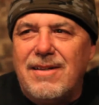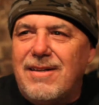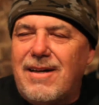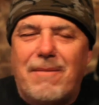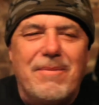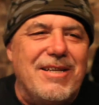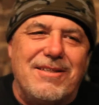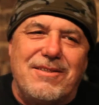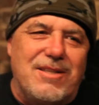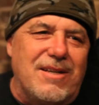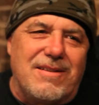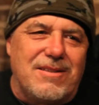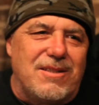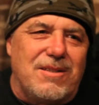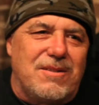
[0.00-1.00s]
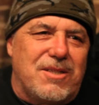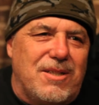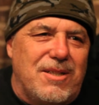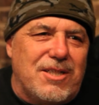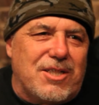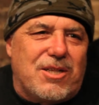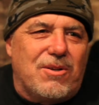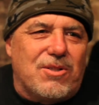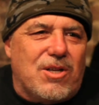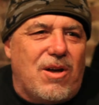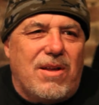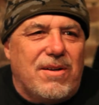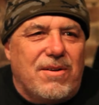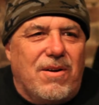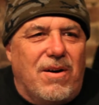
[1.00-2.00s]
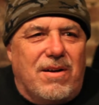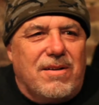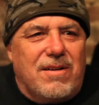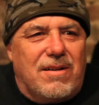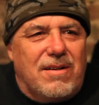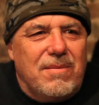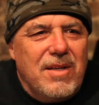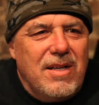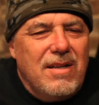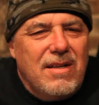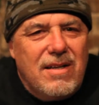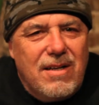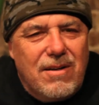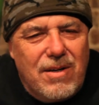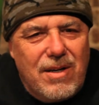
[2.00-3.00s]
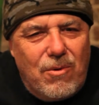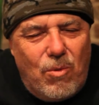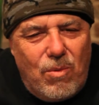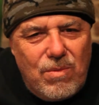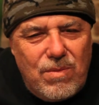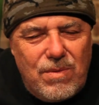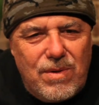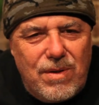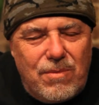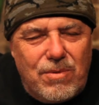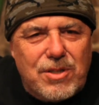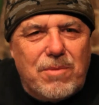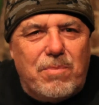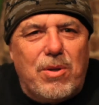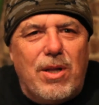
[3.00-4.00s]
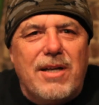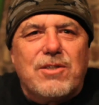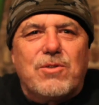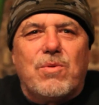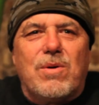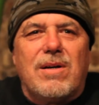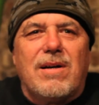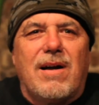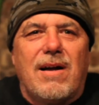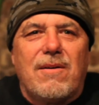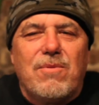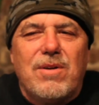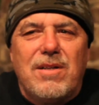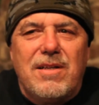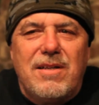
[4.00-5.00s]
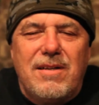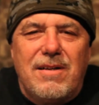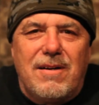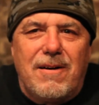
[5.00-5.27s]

I mean, the list goes on and on. It was a place where I really